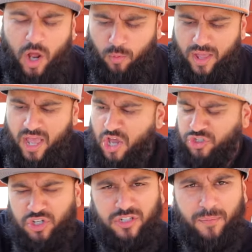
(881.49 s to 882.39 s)
No,
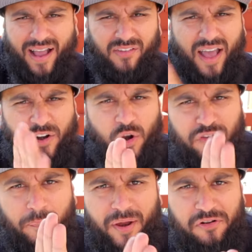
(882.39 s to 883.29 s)
she took the back of my, I don't know
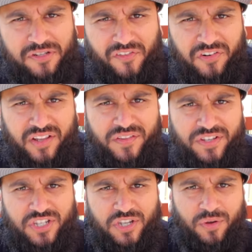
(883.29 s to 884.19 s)
if your parents ever done
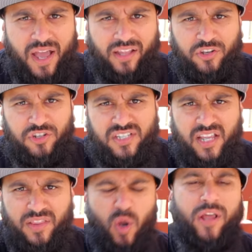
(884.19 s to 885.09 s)
this to you, that you're just
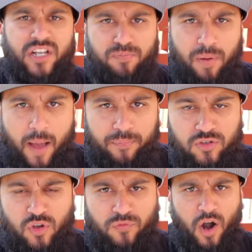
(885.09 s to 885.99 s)
sitting there, and they just pop
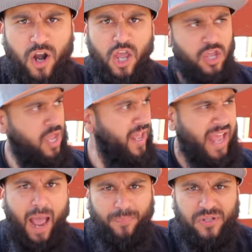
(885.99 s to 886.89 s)
you so far. It
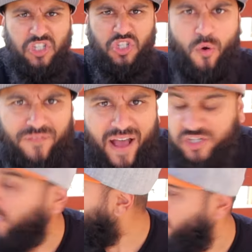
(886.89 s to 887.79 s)
happened so
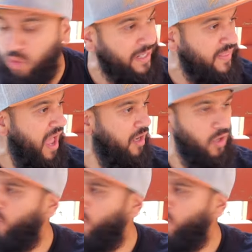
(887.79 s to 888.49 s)
fast. You're like, oh, who did that?